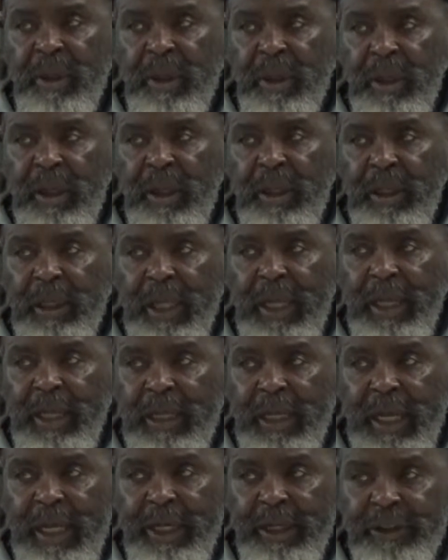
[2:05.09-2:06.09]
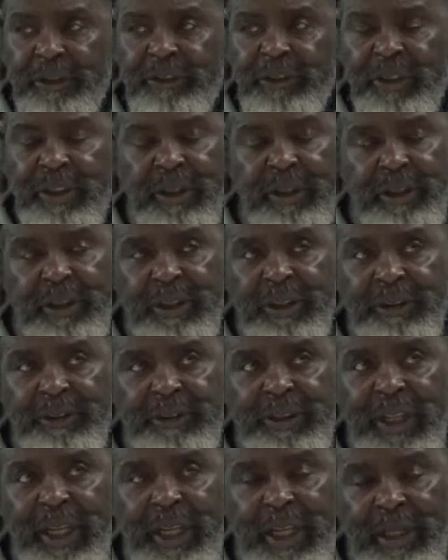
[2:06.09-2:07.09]
Allah got us here at this
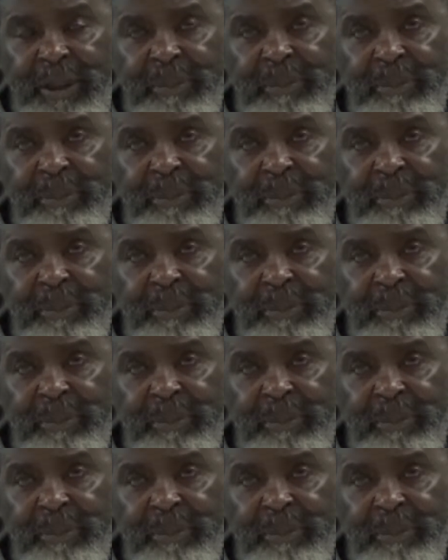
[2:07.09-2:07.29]
time.